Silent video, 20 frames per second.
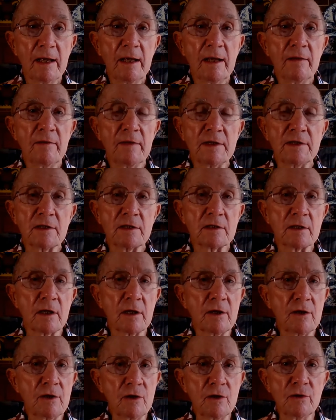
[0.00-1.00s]
This is a
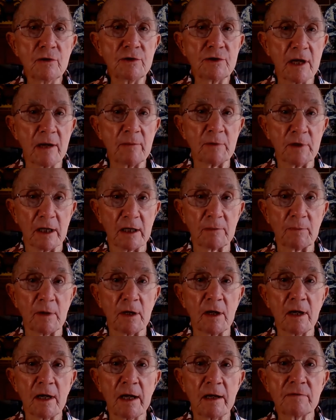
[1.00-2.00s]
huge subject, but
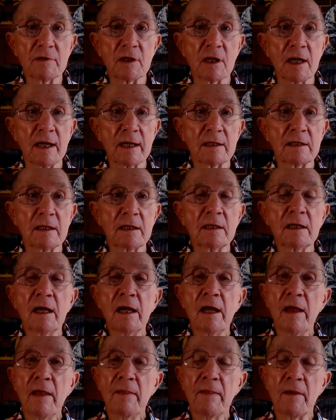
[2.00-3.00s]
I have selected
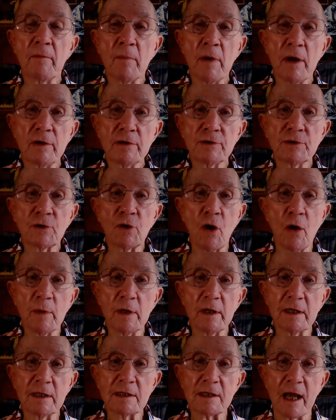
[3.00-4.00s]
the most common
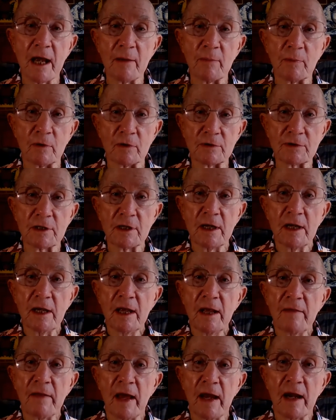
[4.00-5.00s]
examples
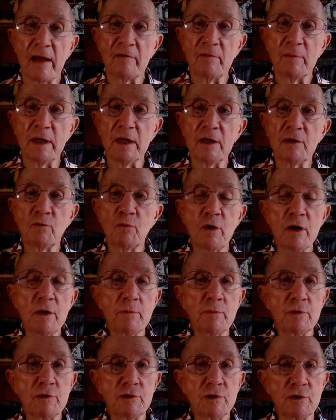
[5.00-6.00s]
that have been
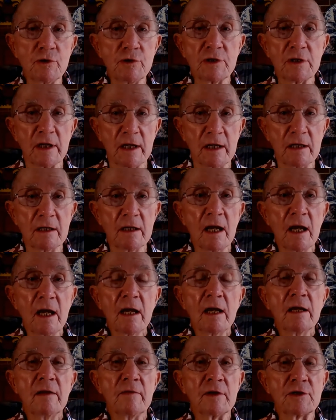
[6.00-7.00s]
reproduced in
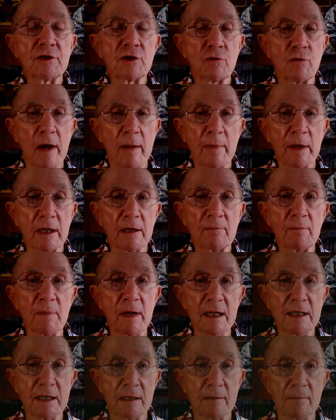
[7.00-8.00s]
the ceramic
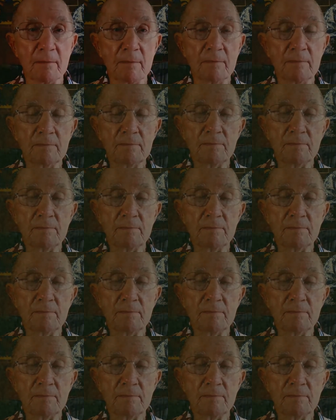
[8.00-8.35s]
medium.